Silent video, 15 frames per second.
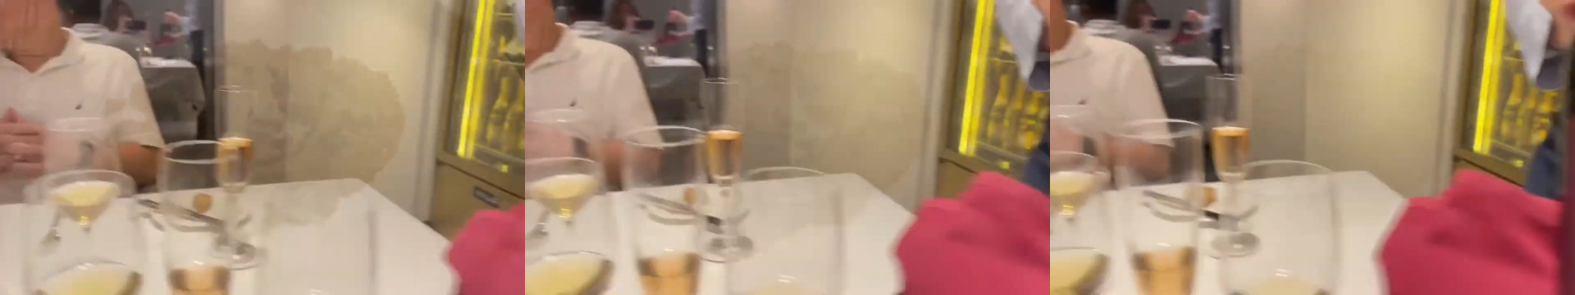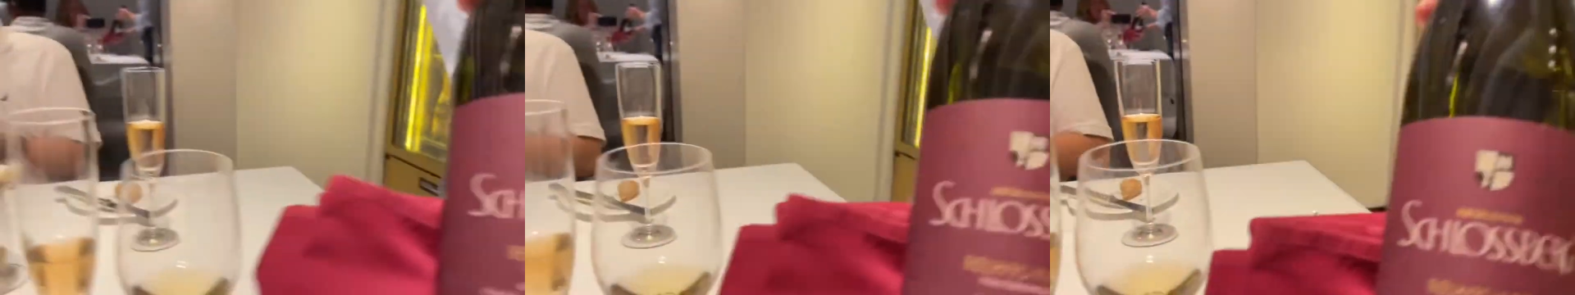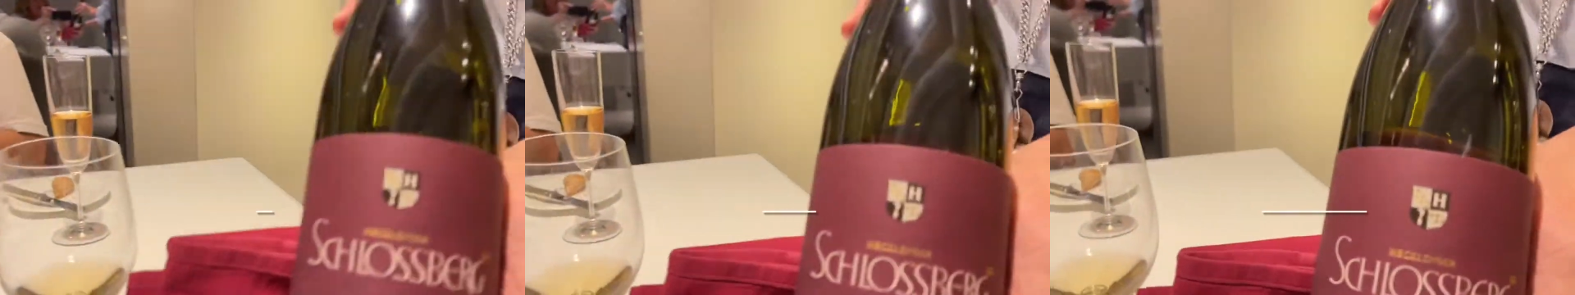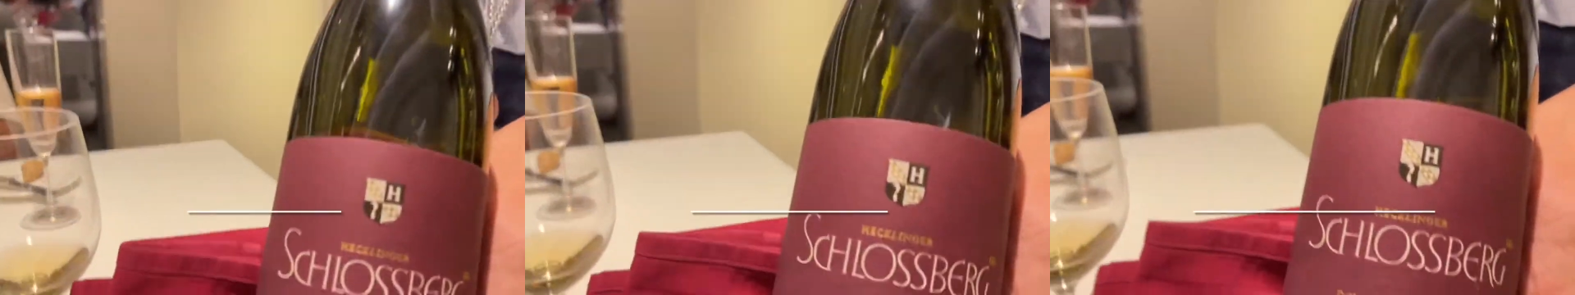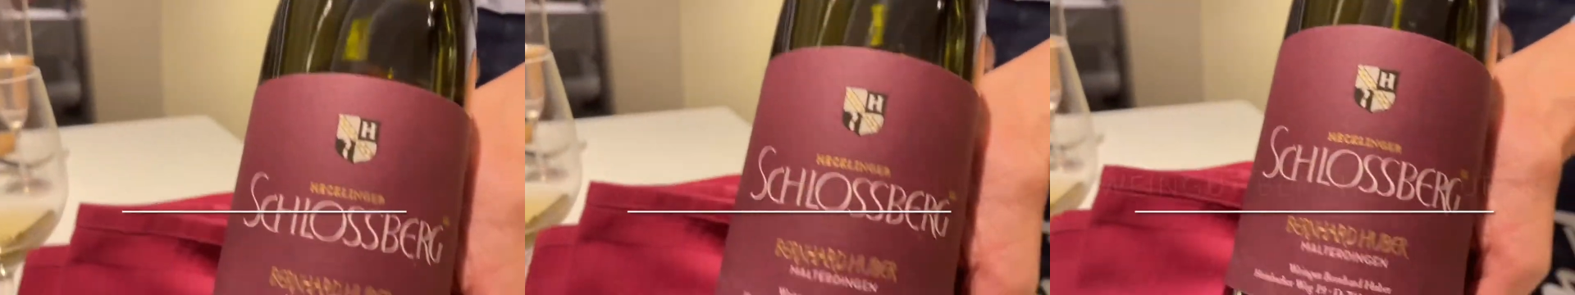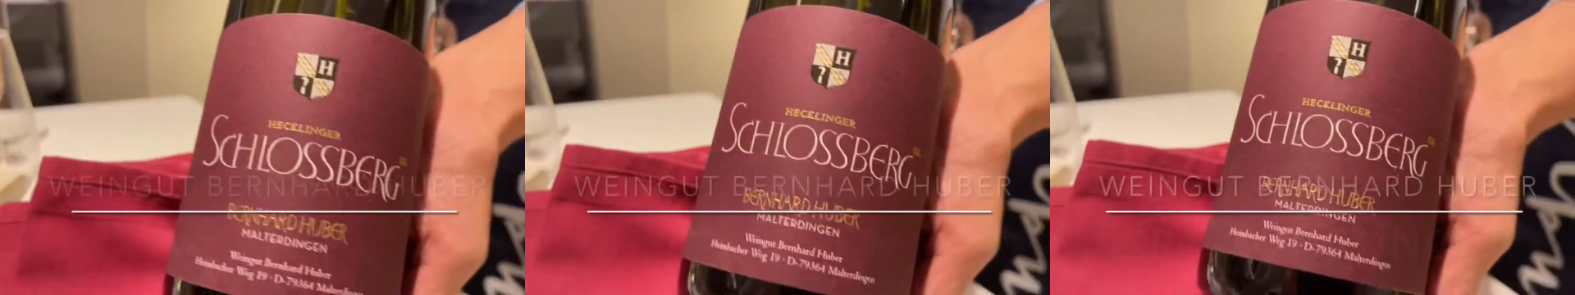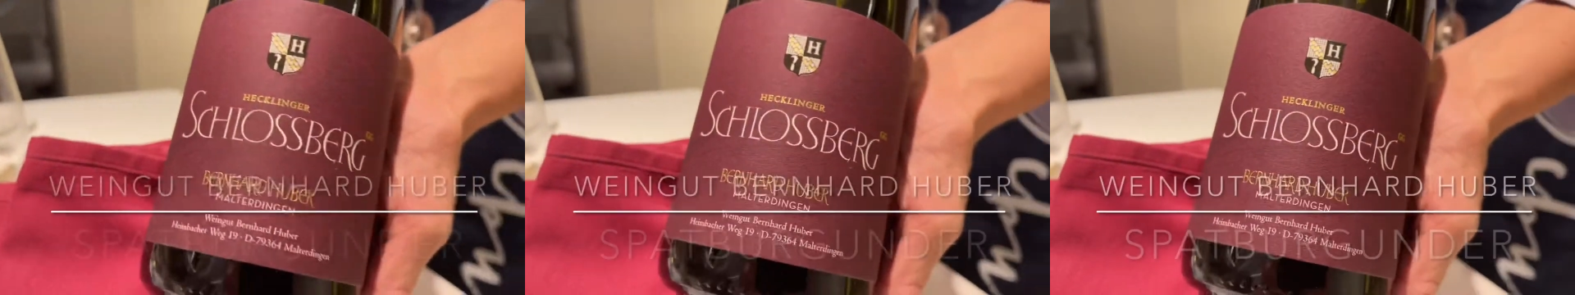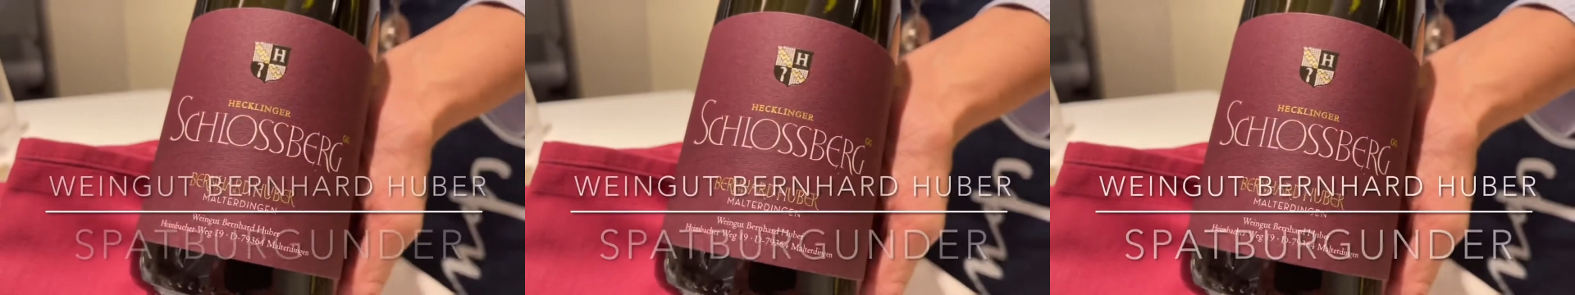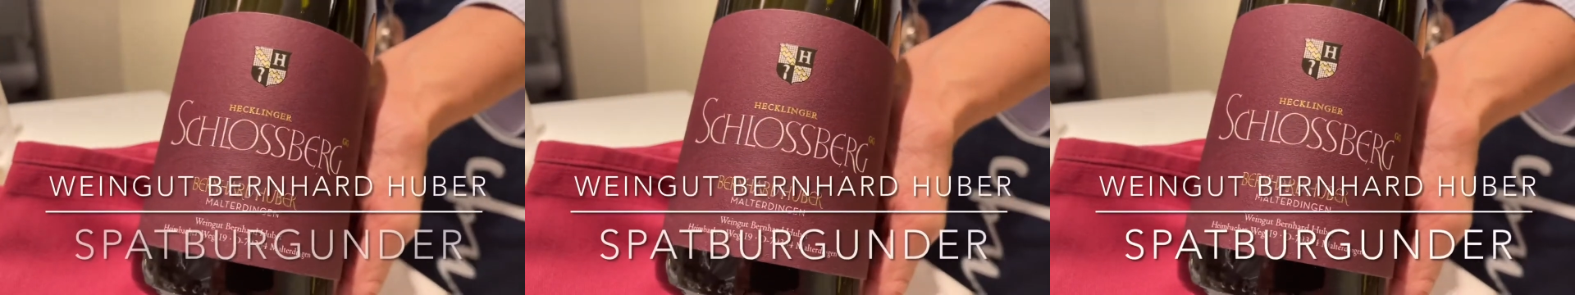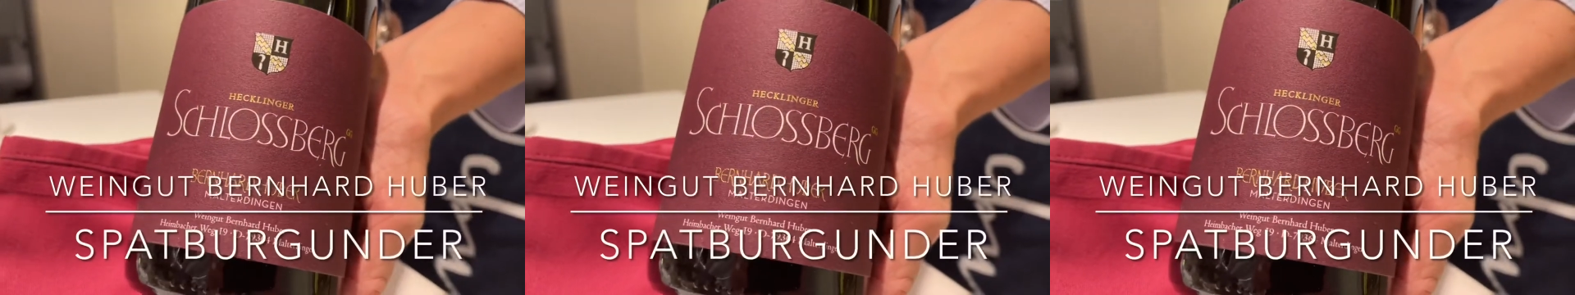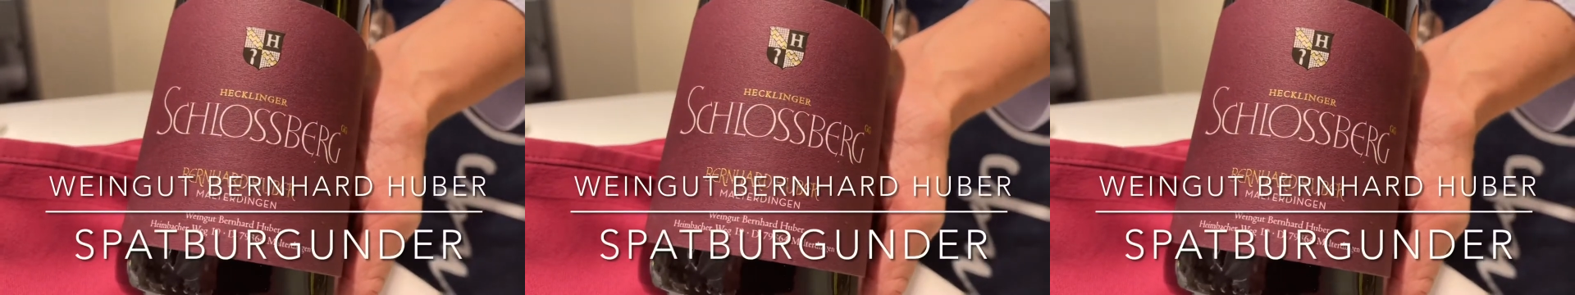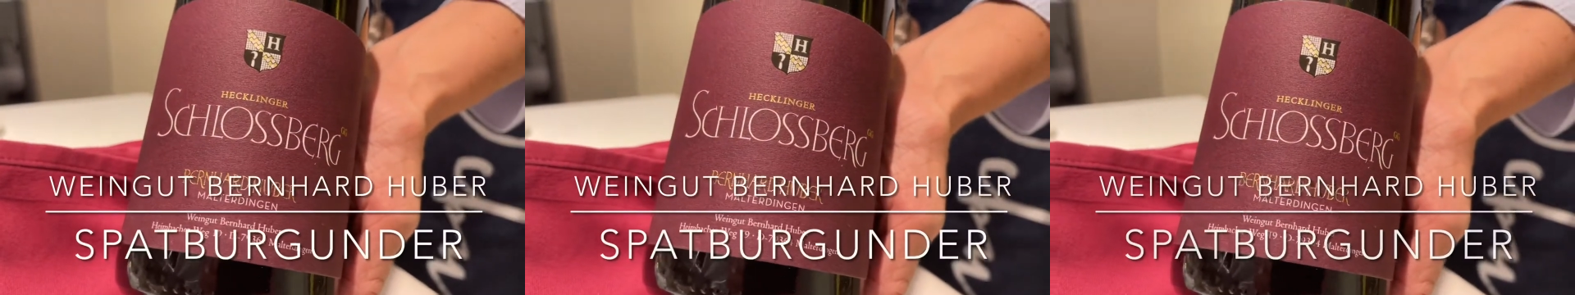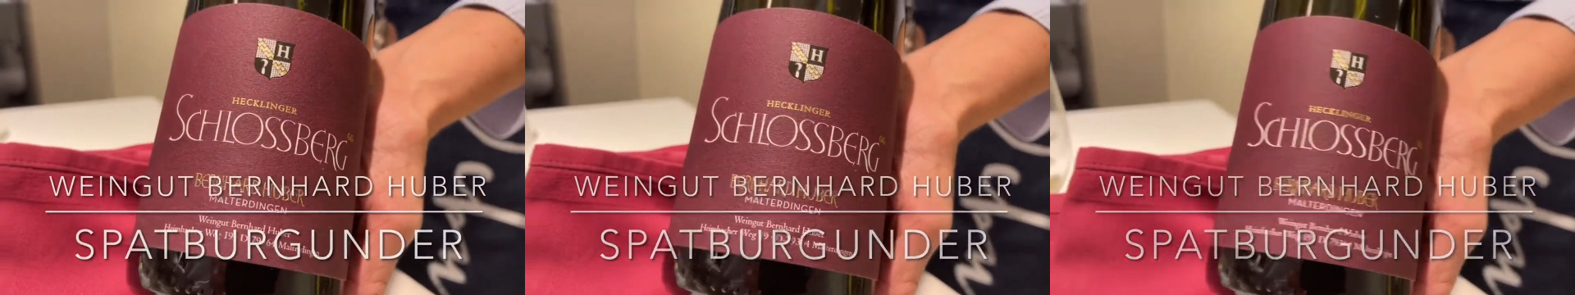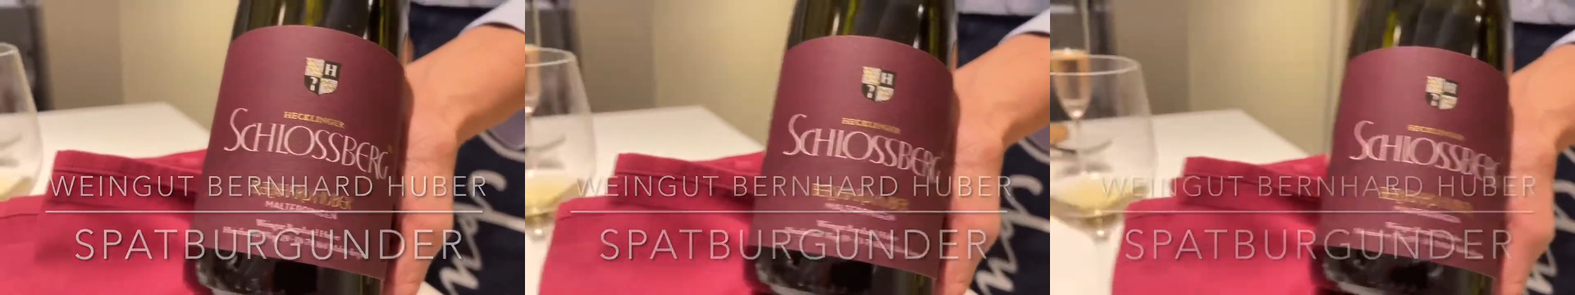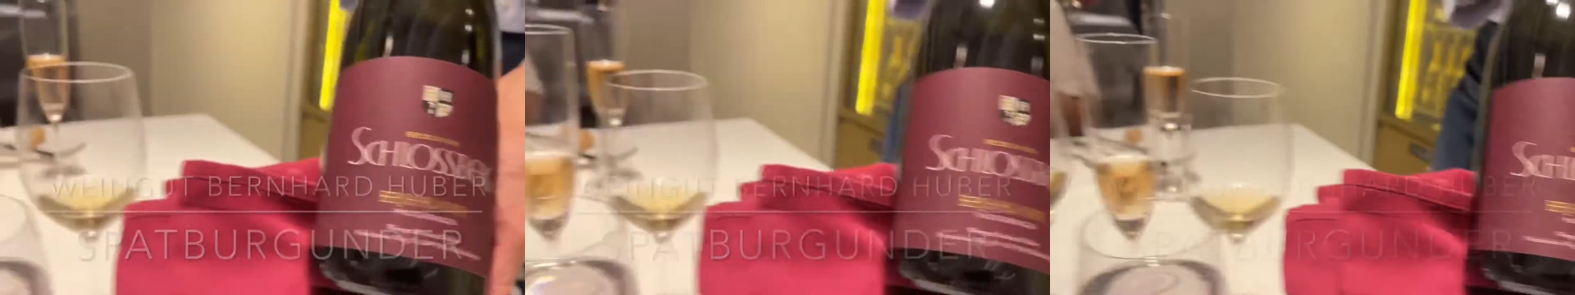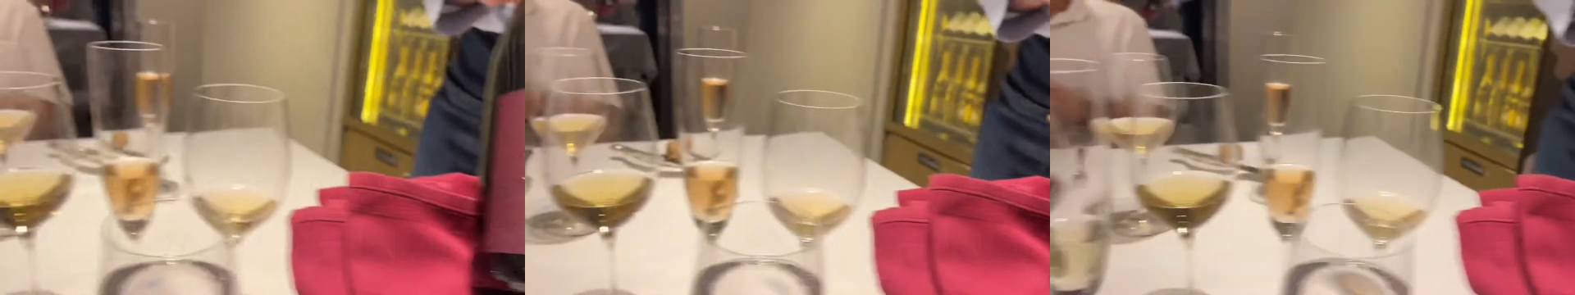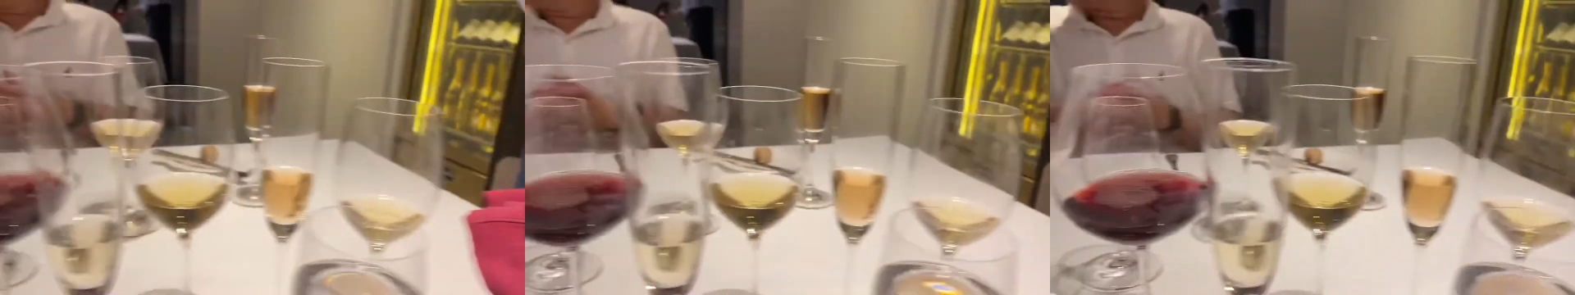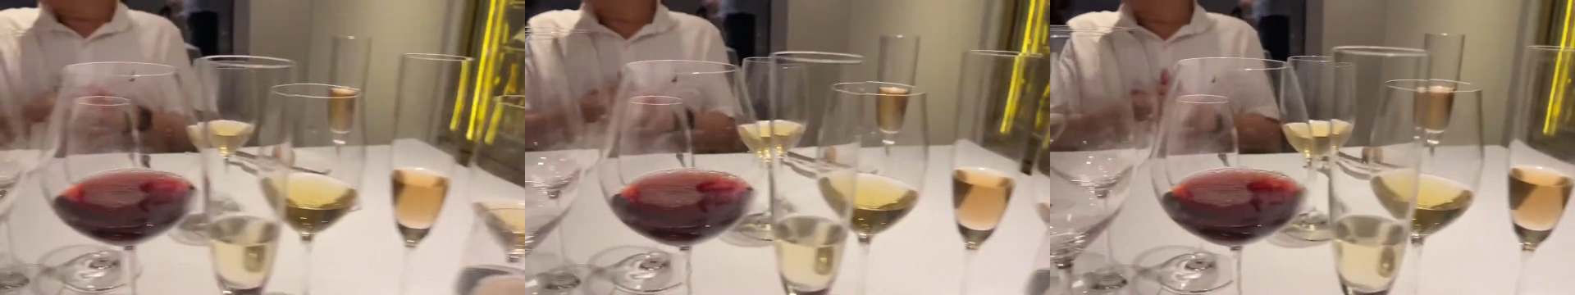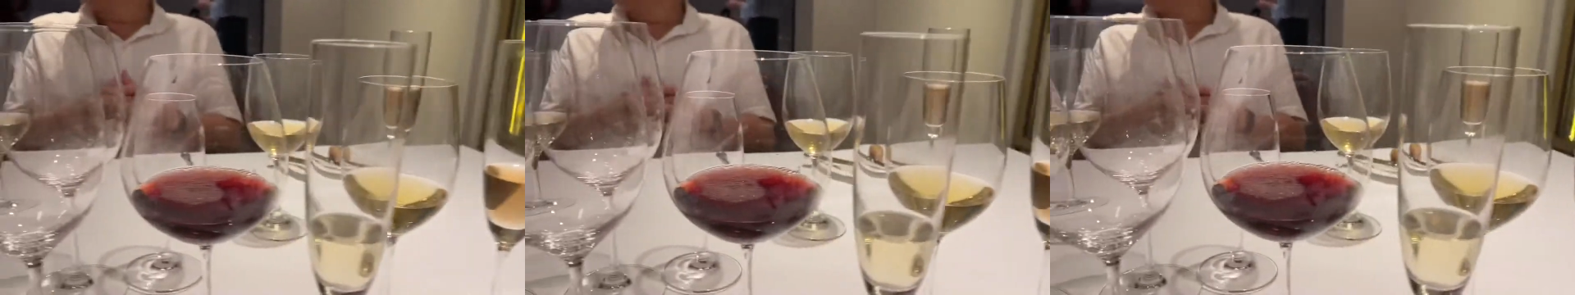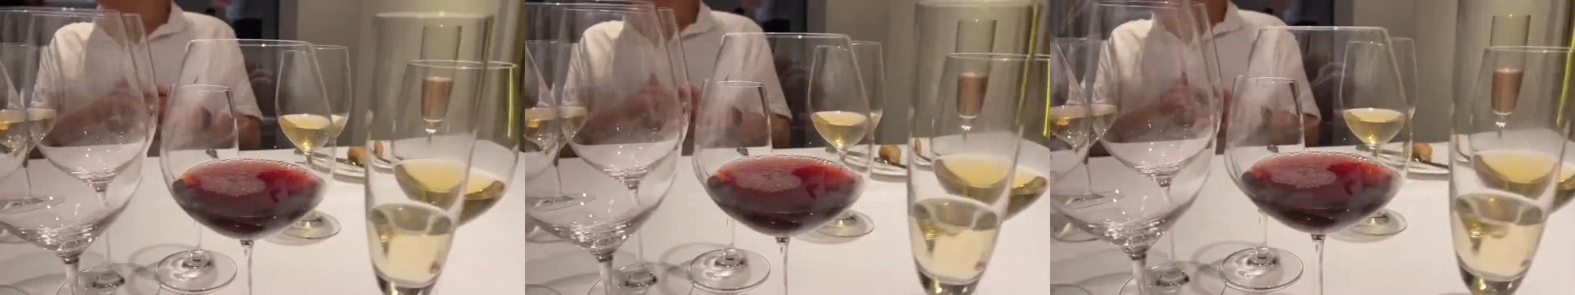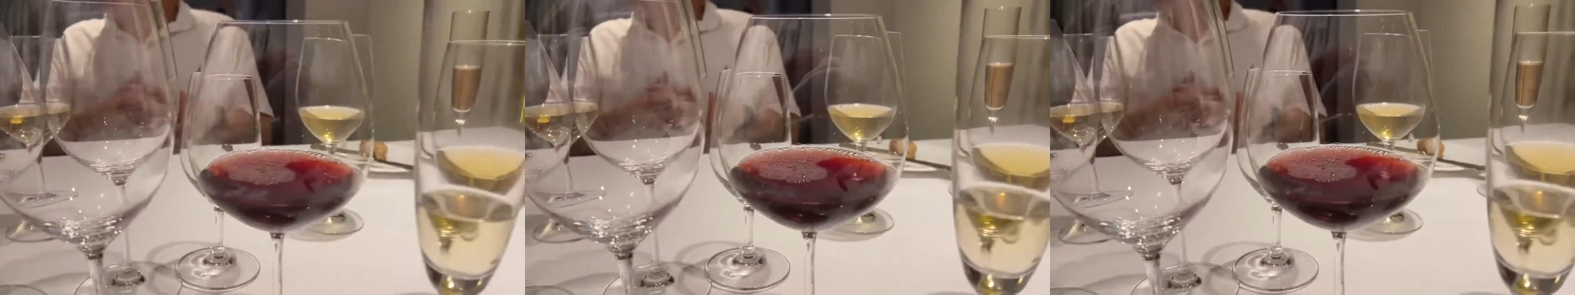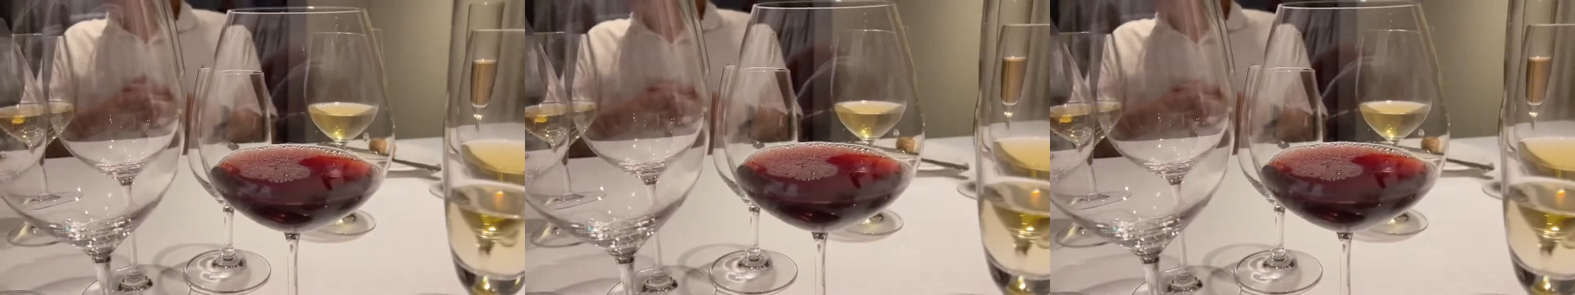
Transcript: (no speaker visible)